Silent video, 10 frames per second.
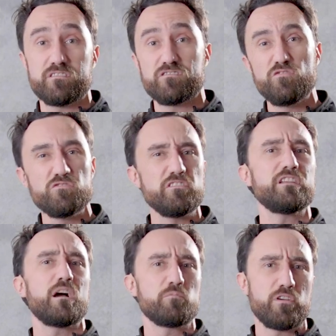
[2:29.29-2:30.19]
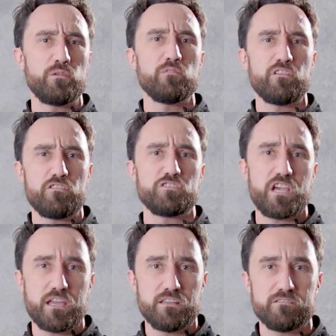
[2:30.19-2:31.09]
It's usually an upgrade with other
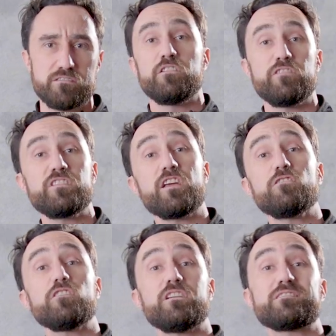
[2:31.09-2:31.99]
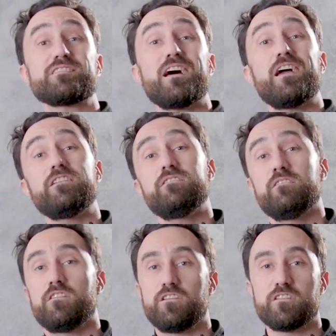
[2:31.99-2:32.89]
jackets. And if you take a look inside,
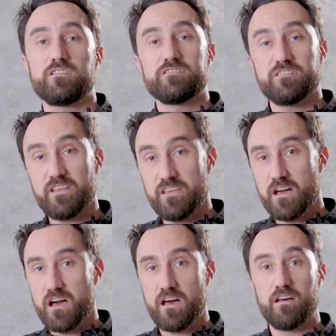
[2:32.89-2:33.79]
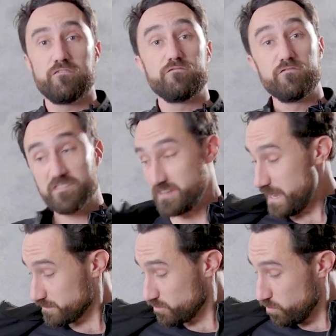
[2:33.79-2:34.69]
you're gonna see a
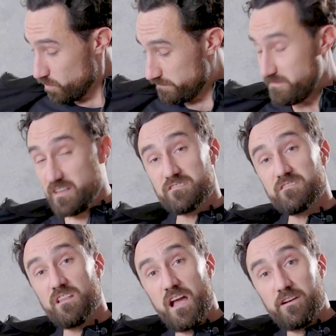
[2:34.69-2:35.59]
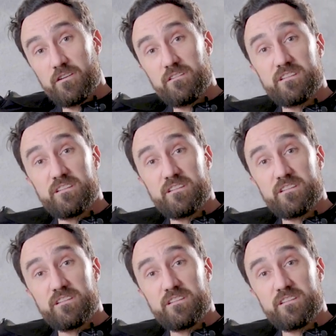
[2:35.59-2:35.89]
satin core vest liner.